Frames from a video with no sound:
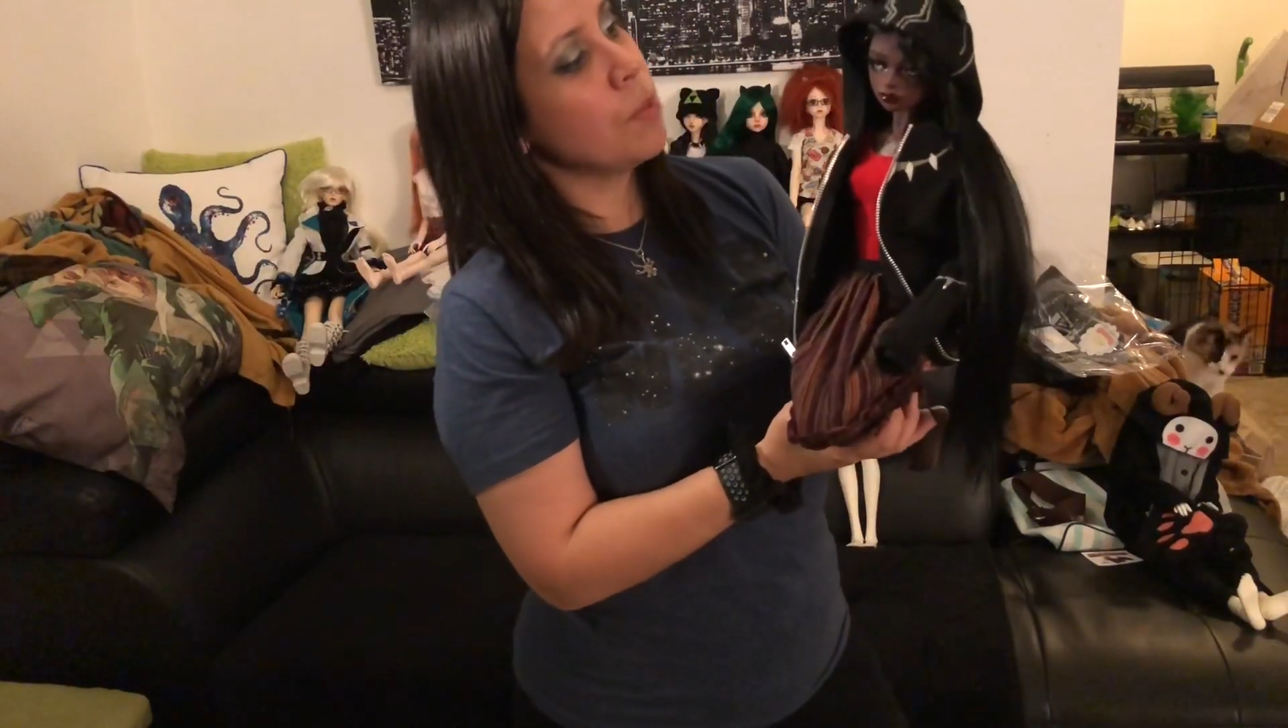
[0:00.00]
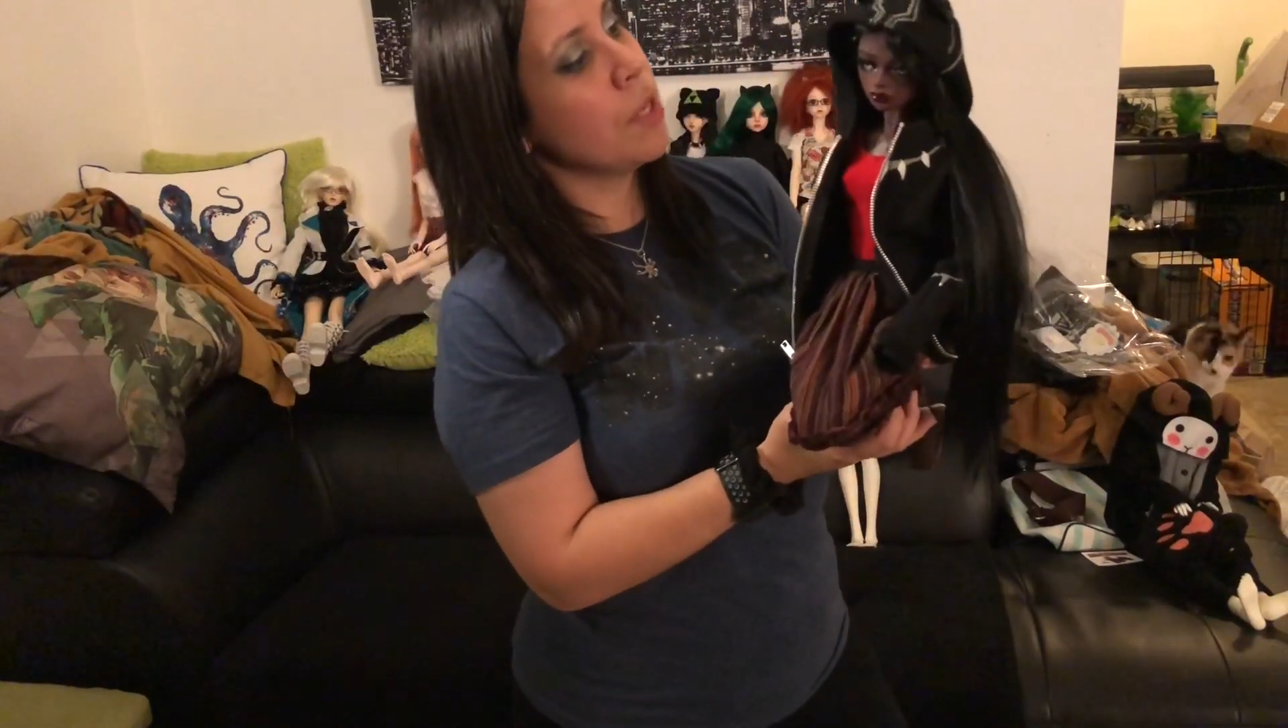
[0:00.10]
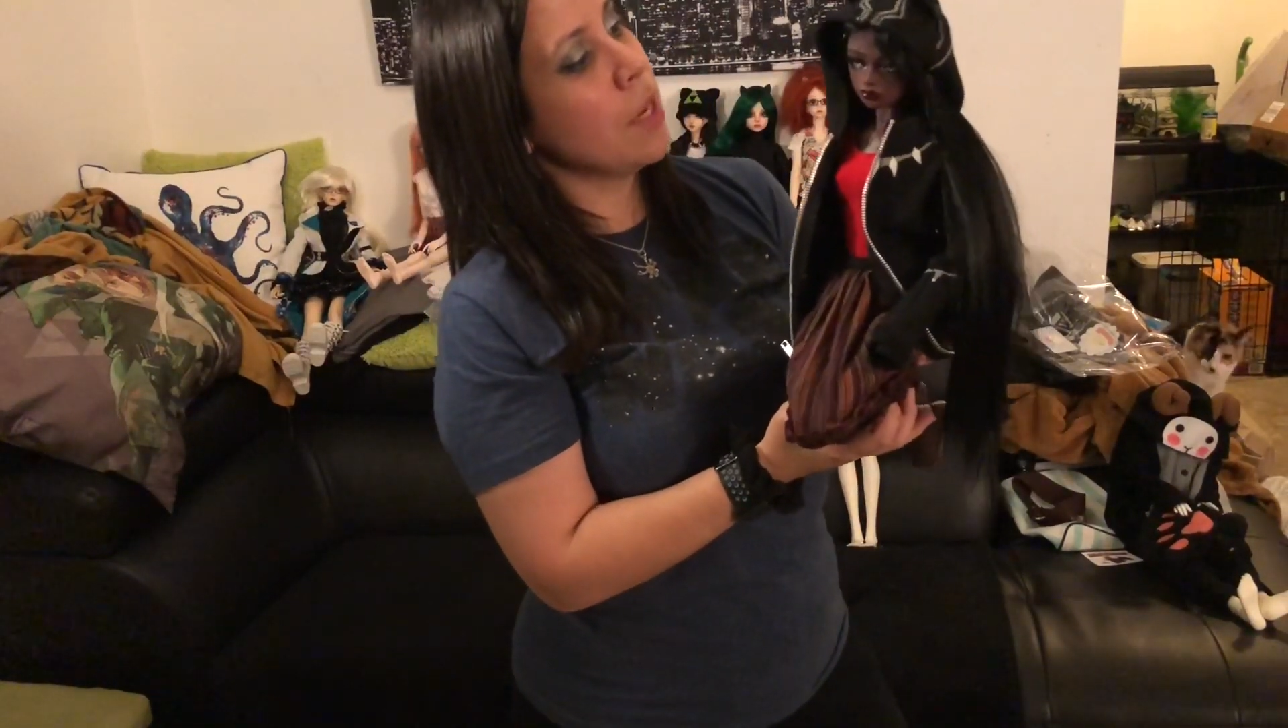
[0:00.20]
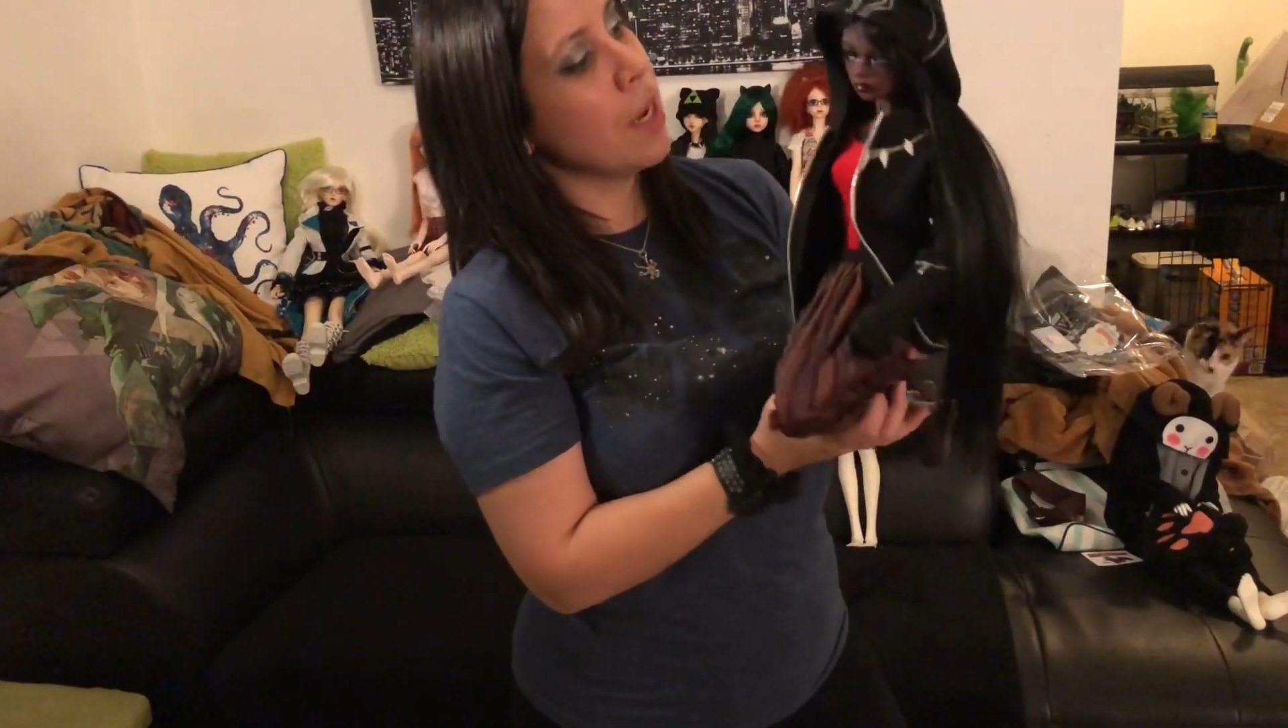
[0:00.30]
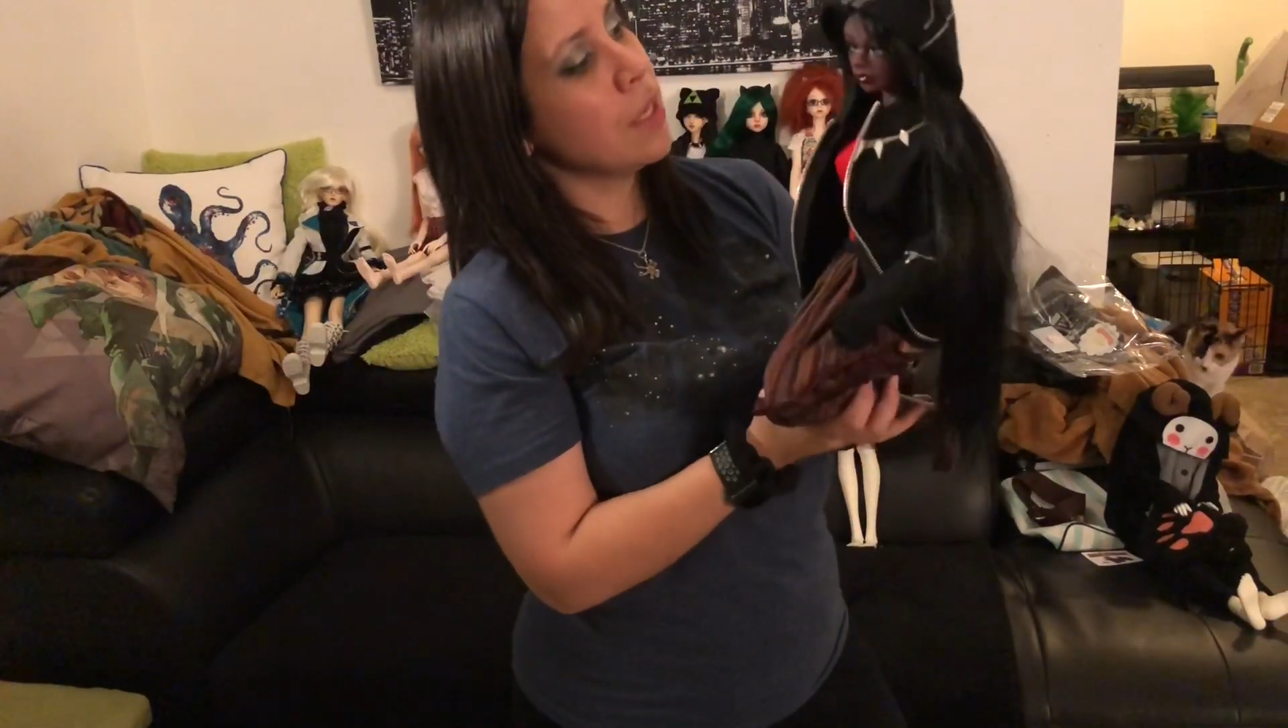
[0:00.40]

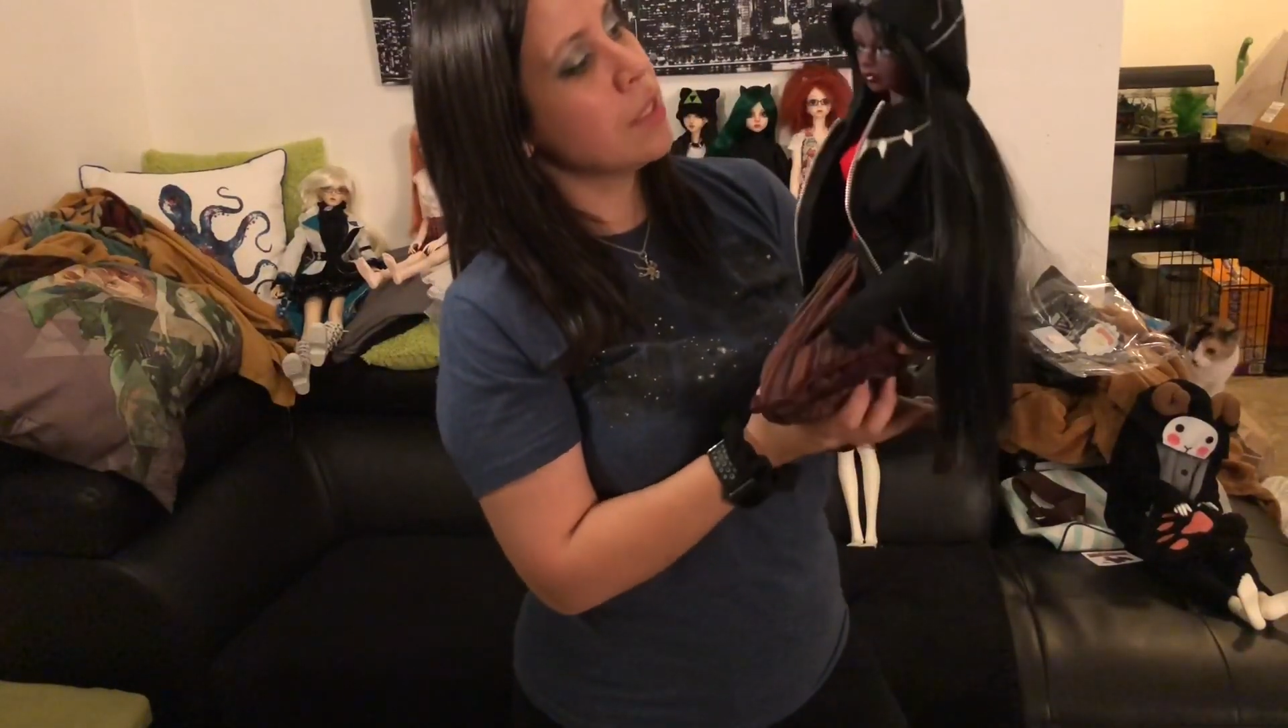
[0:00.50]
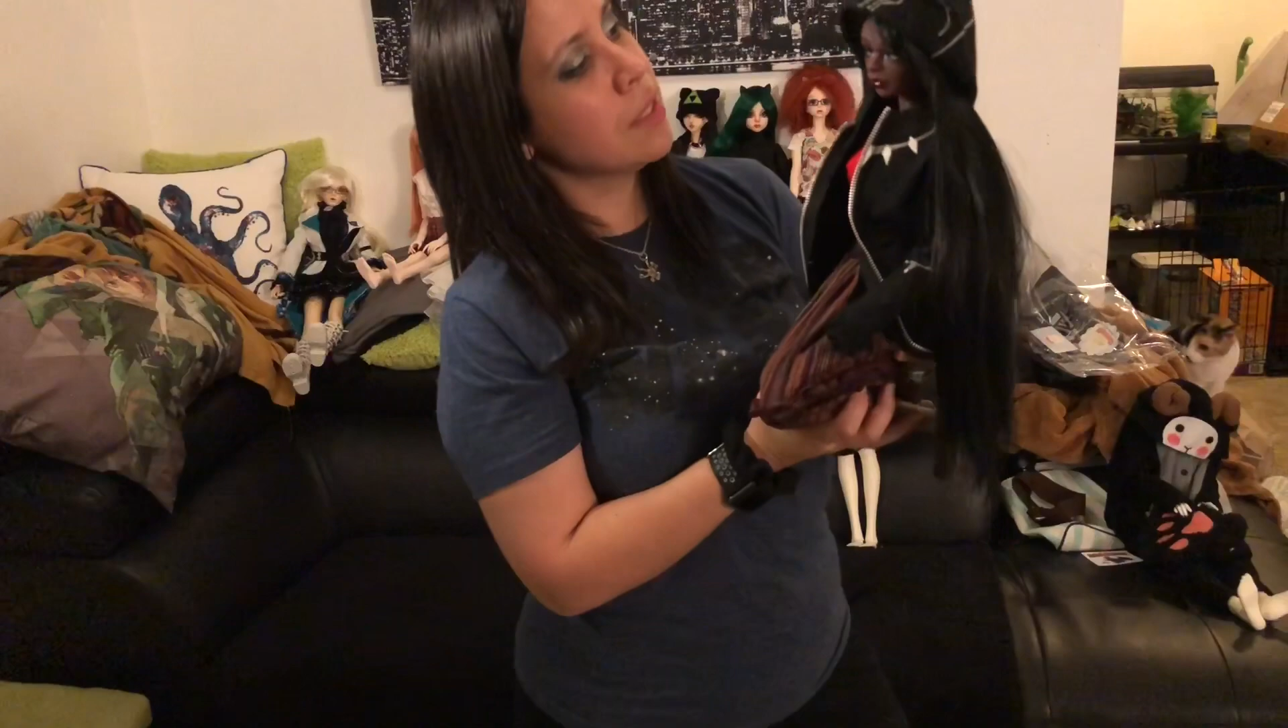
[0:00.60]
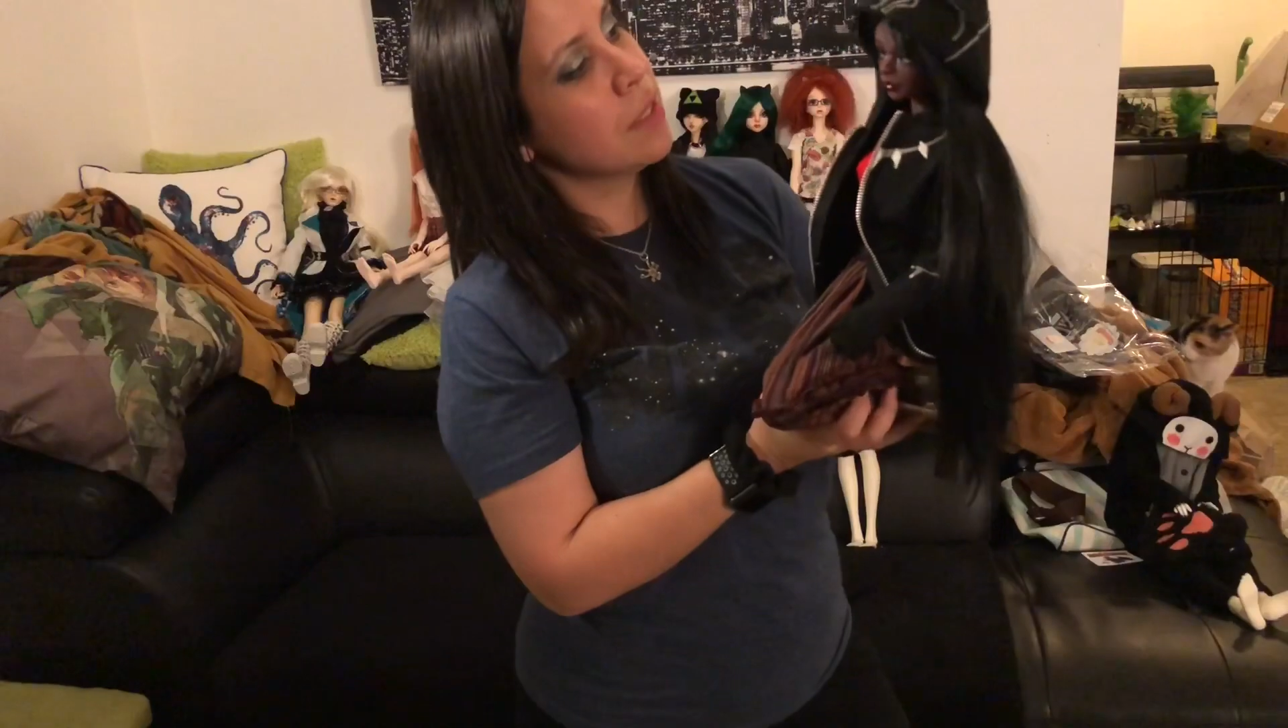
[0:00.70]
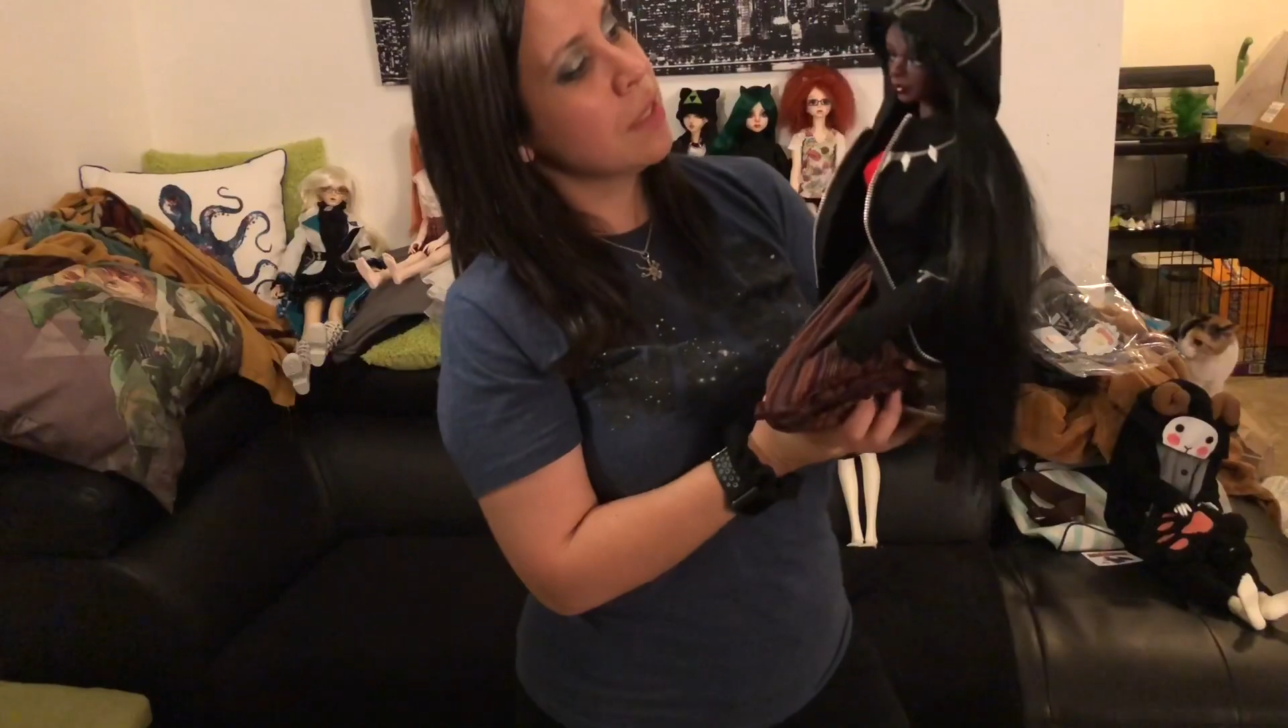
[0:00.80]
pretty nice,